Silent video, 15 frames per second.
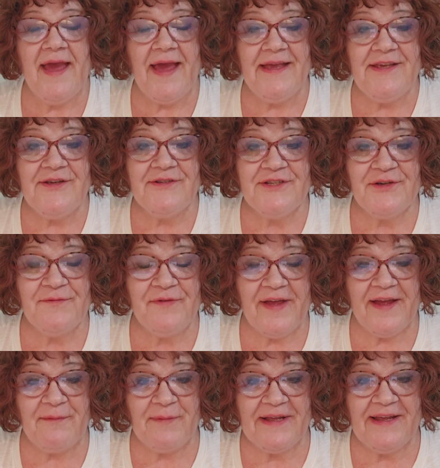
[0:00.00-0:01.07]
Hey YouTube
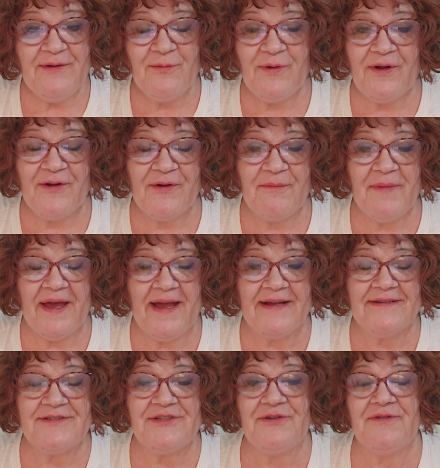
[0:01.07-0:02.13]
family, welcome
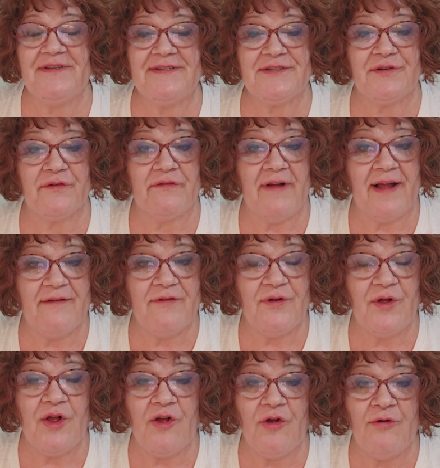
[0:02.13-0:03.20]
back to the
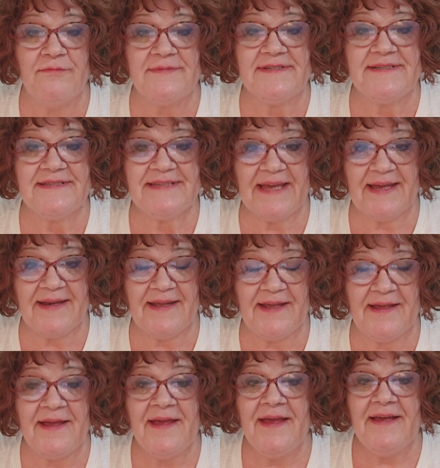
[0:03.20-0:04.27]
Survival
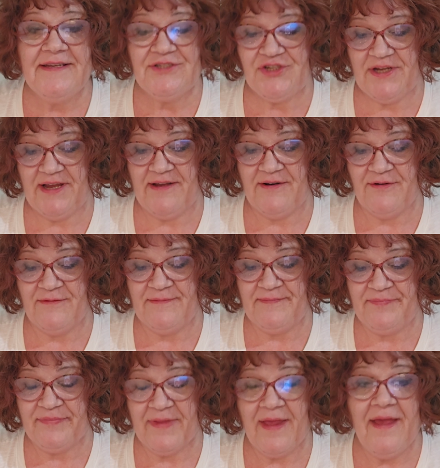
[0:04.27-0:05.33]
Homesteady channel.
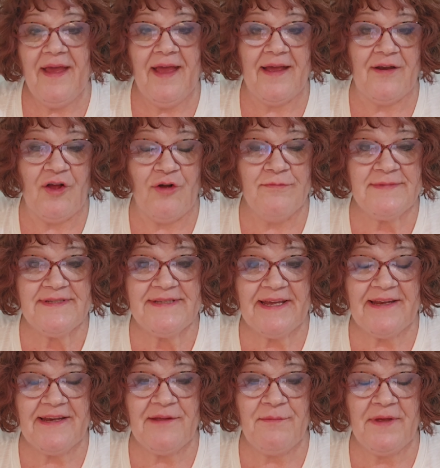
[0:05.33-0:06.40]
And
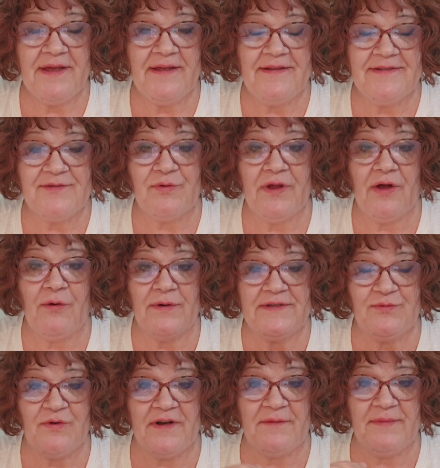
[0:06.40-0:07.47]
homesteady means we always
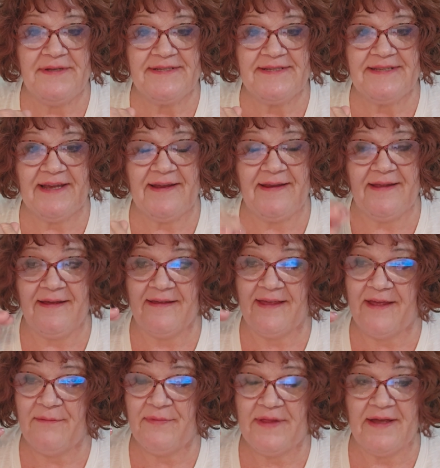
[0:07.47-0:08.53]
want to be steady and
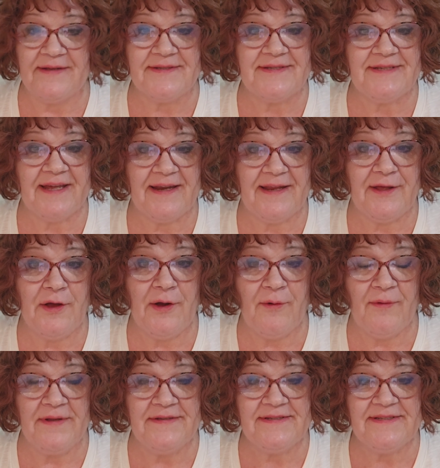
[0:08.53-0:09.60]
keep things steady going.